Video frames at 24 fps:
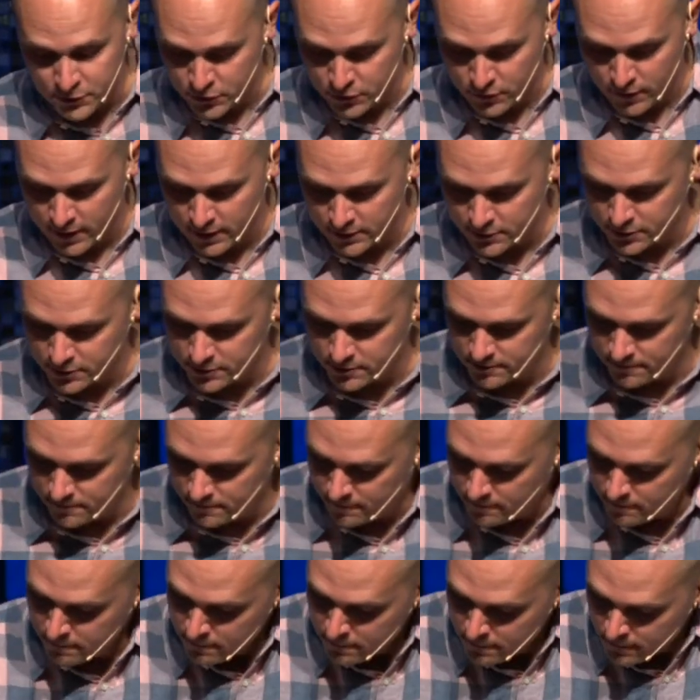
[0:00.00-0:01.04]
Stretch
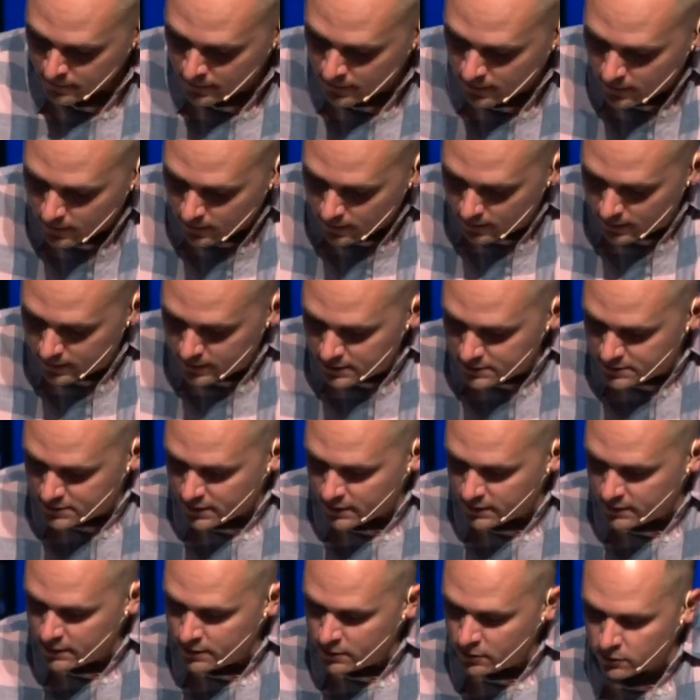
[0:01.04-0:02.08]
he
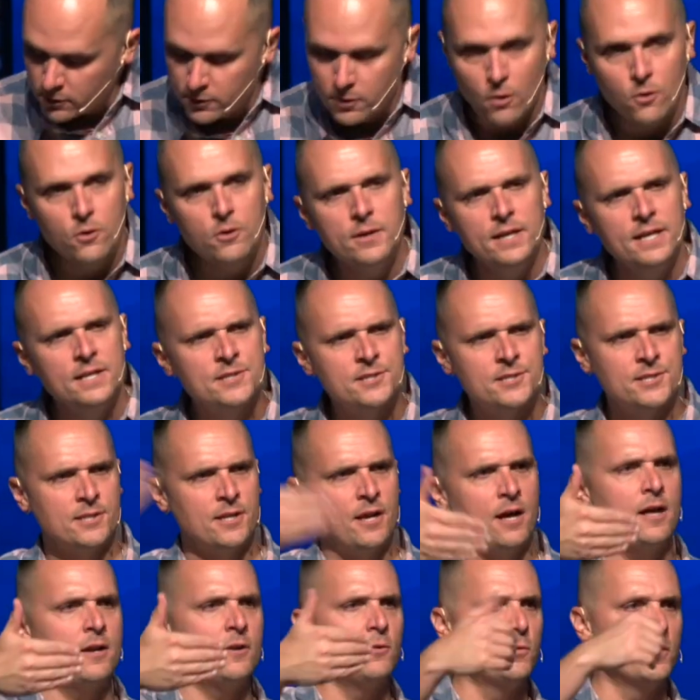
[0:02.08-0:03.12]
said, Neil, go to Ensenada